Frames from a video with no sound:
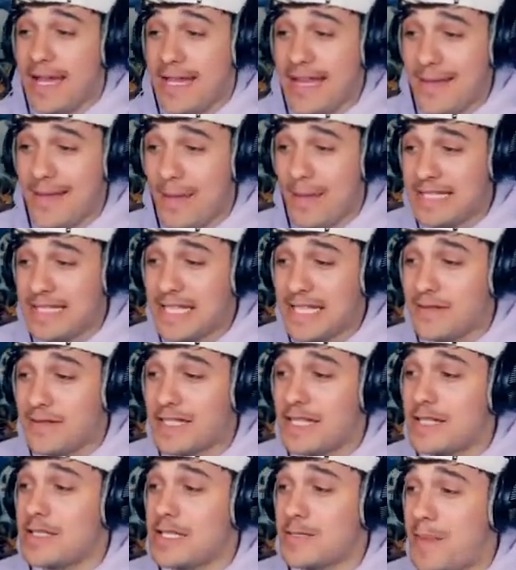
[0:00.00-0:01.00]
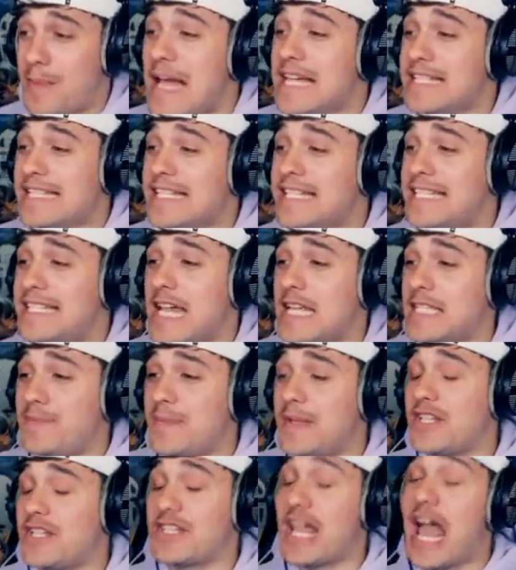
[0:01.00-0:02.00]
and eat myself some spicy chips
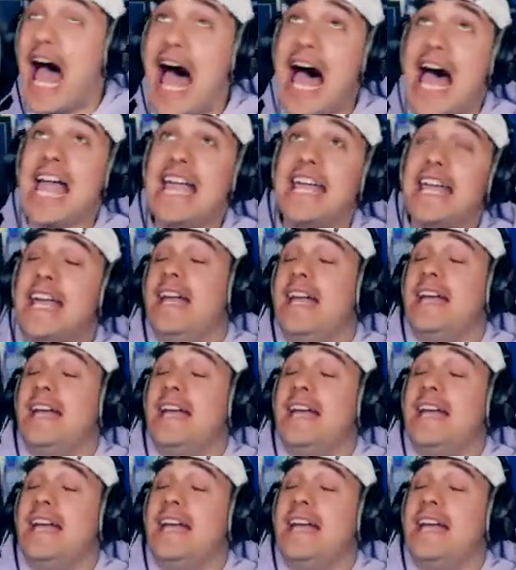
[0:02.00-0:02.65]
because I